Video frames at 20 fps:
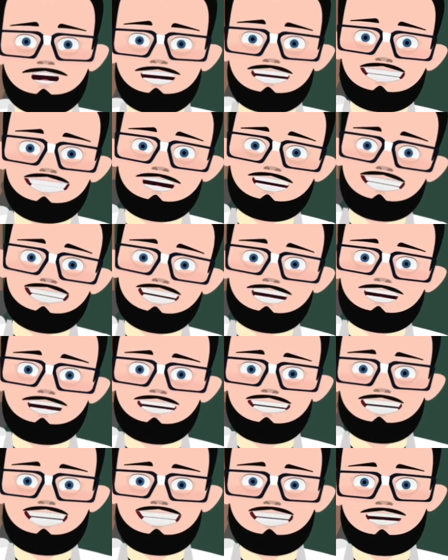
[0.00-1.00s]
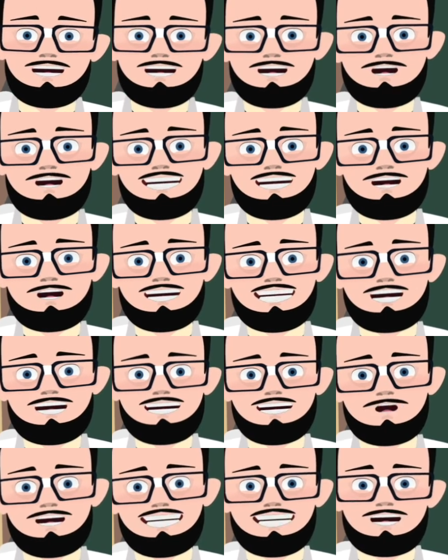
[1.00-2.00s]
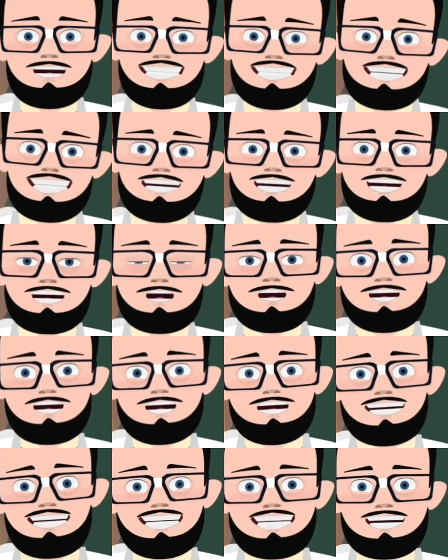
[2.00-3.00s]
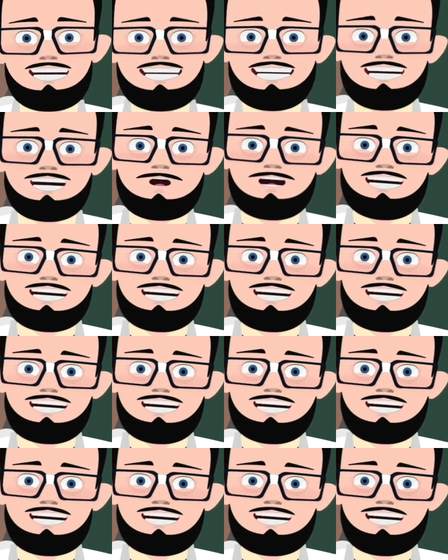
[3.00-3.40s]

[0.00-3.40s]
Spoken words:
axle shafts or half shafts. So axle